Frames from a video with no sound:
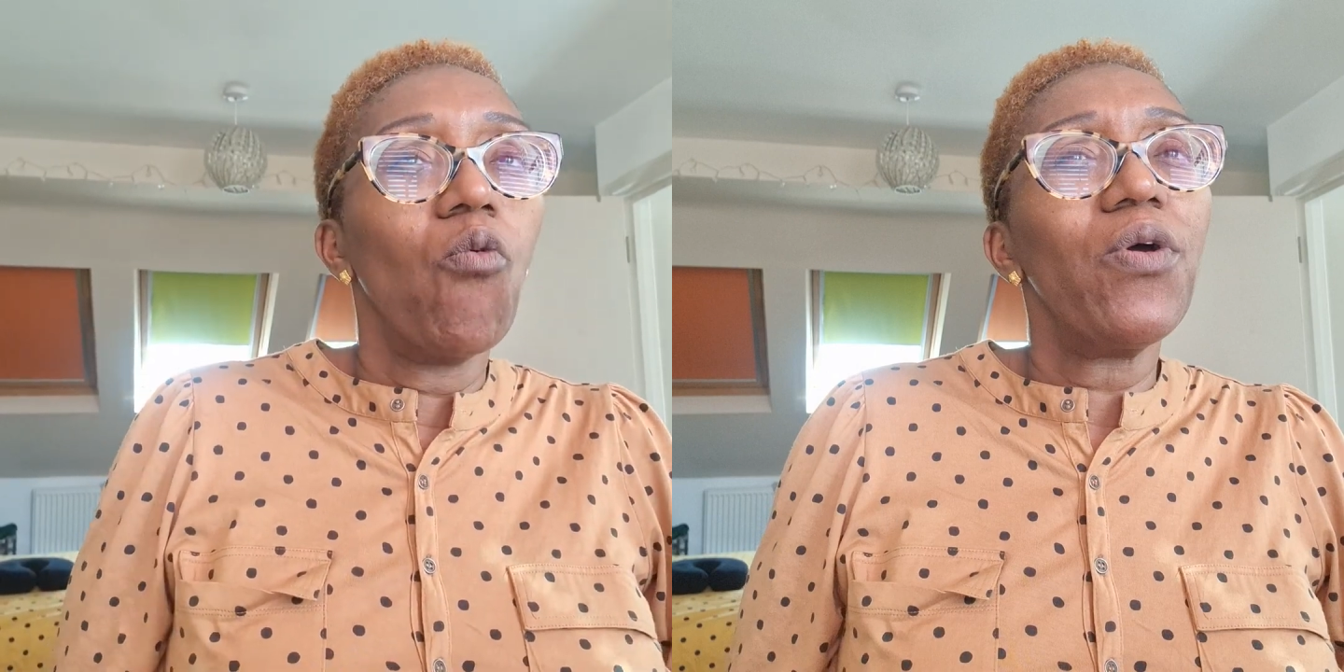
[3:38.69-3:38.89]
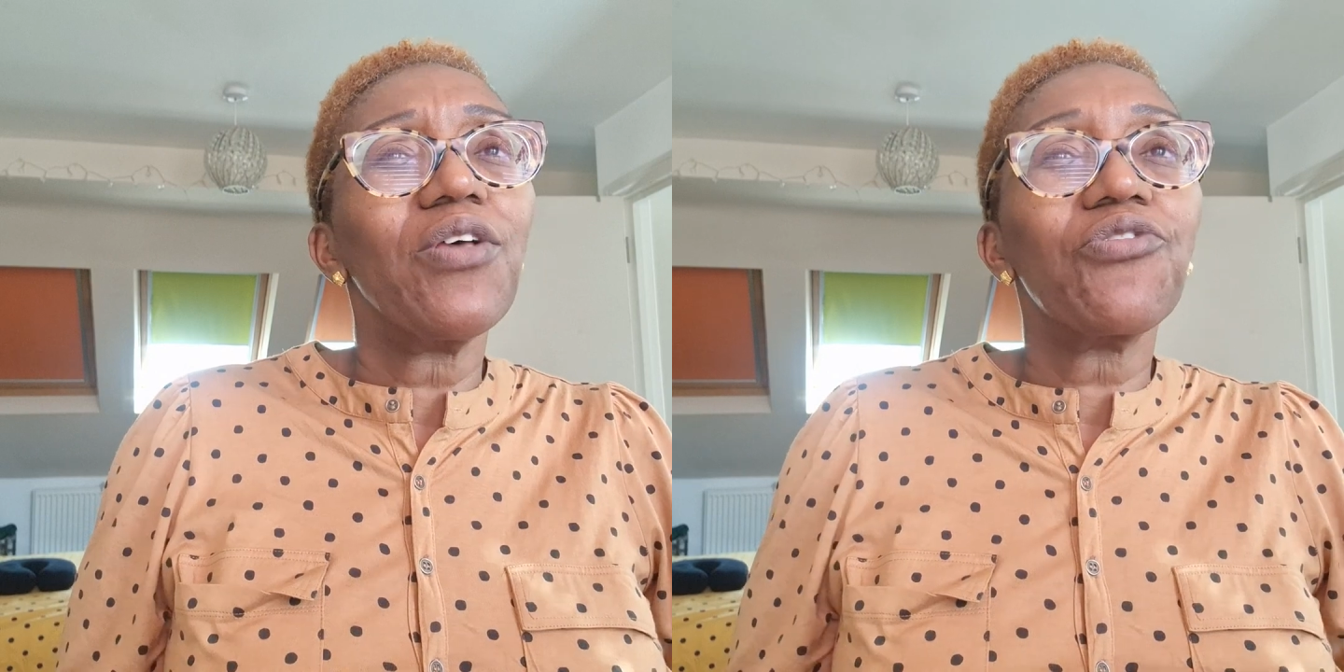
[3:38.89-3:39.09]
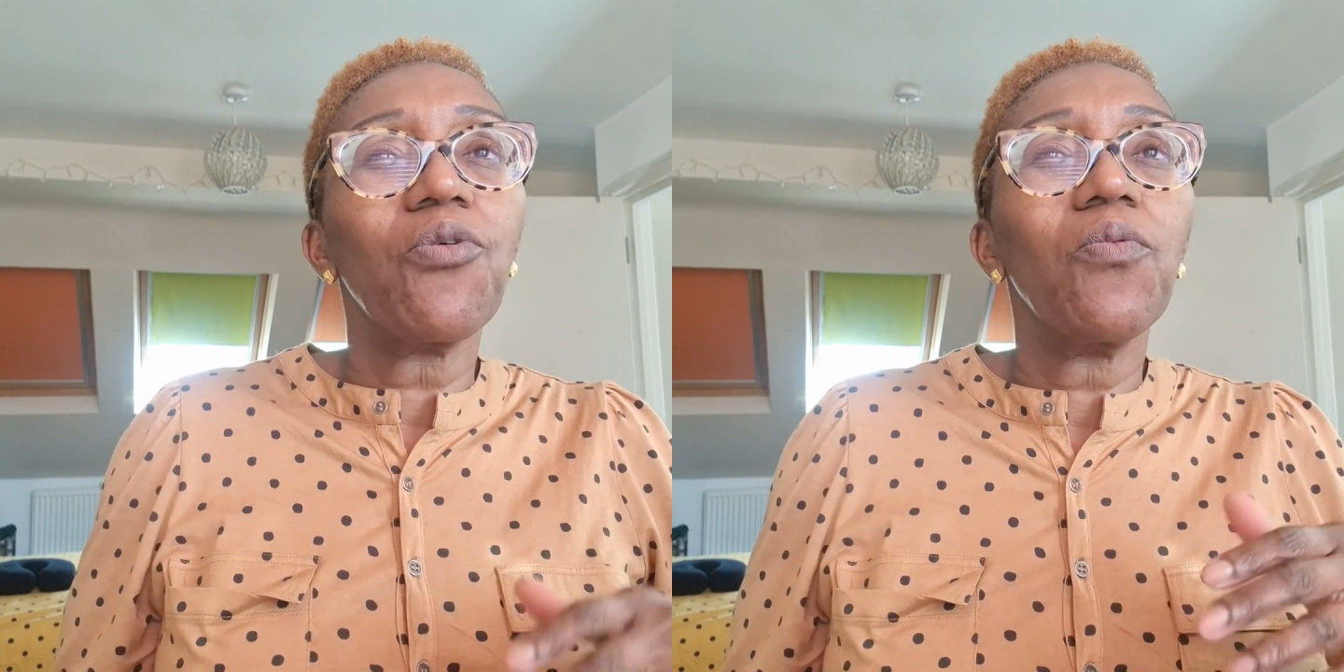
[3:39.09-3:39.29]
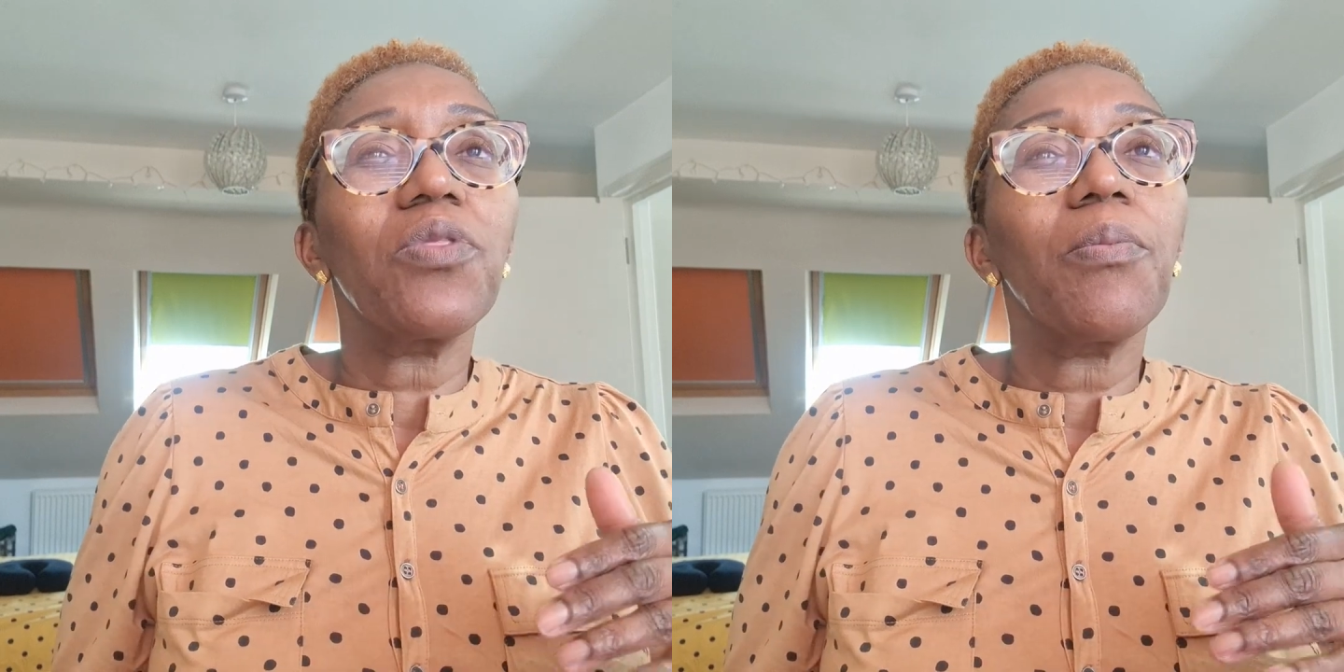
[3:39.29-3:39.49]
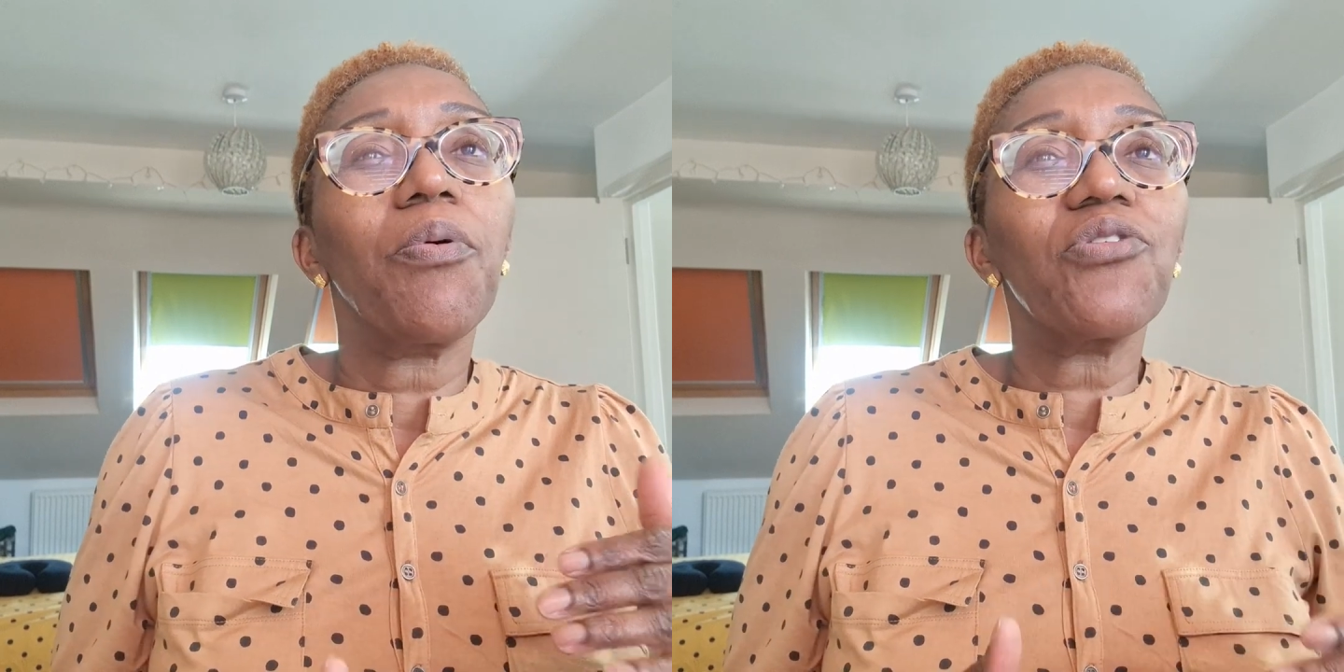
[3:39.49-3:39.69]
Whereas someone
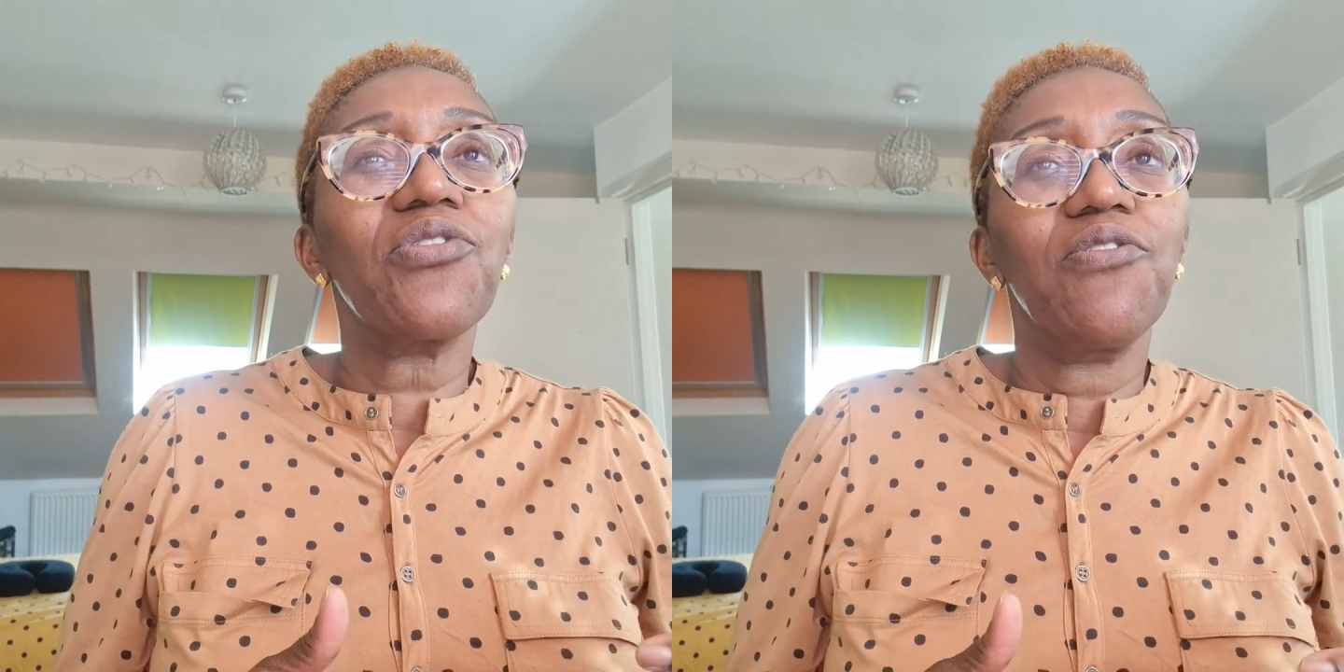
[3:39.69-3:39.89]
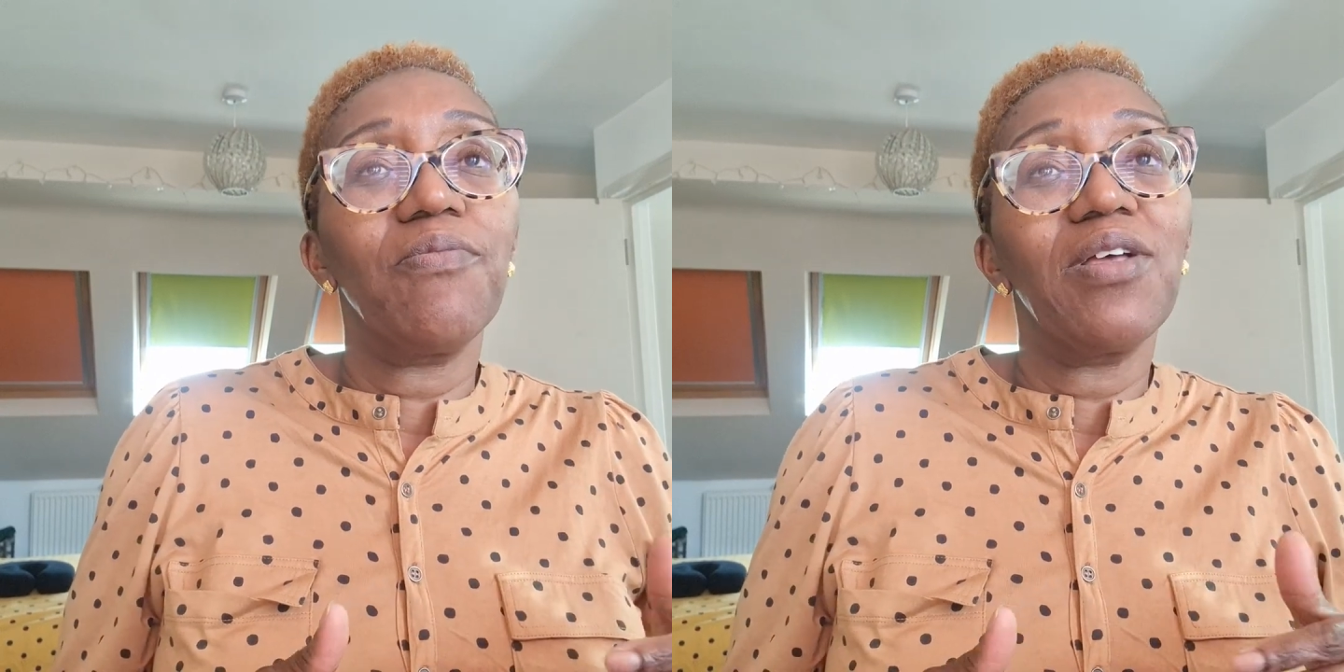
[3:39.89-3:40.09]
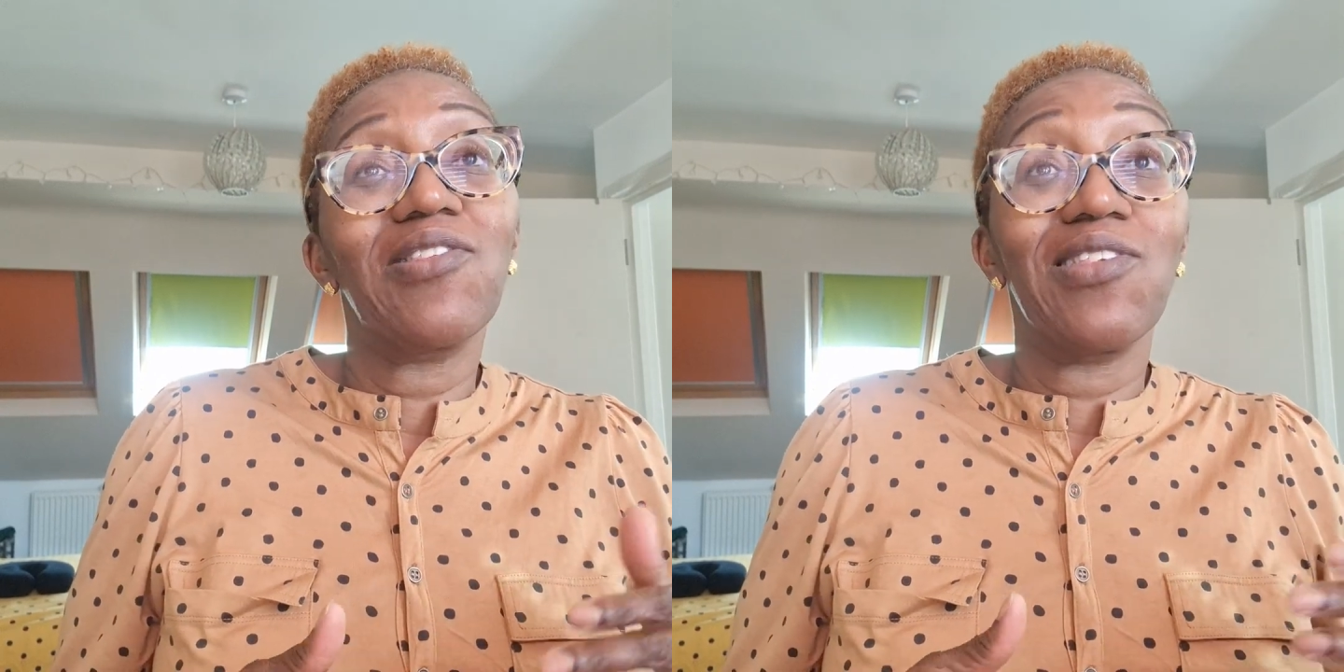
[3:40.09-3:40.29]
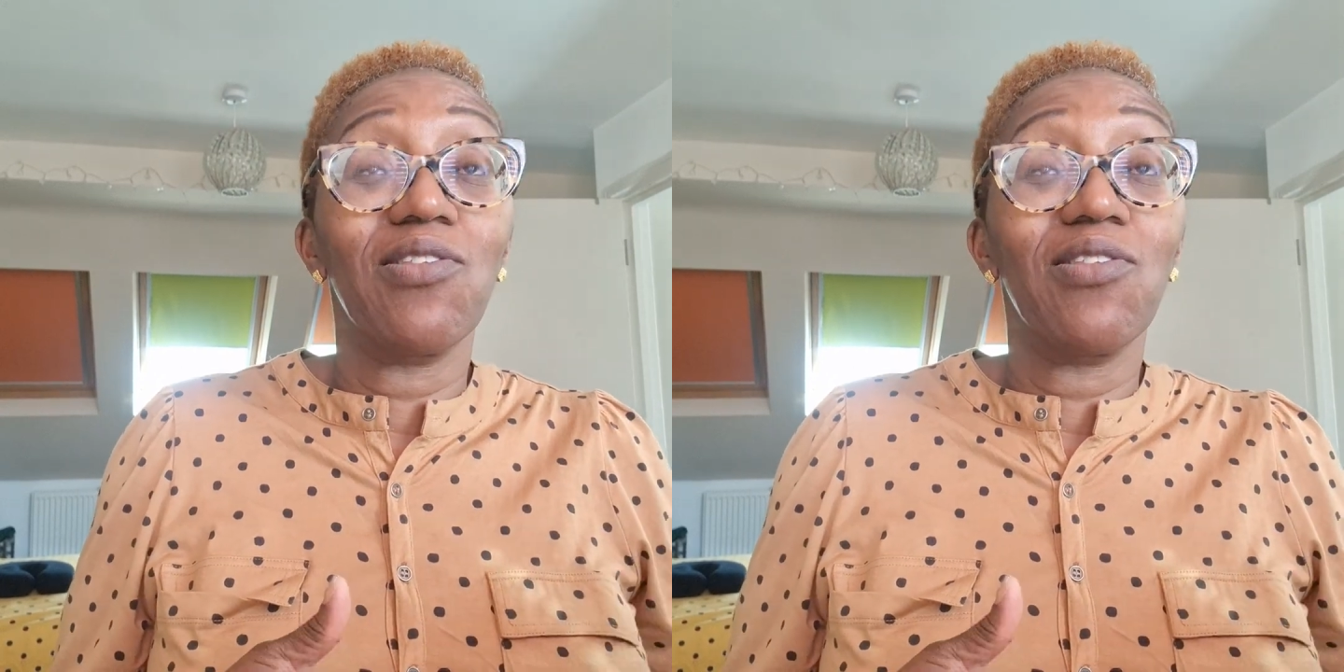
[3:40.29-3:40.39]
with a positive mindset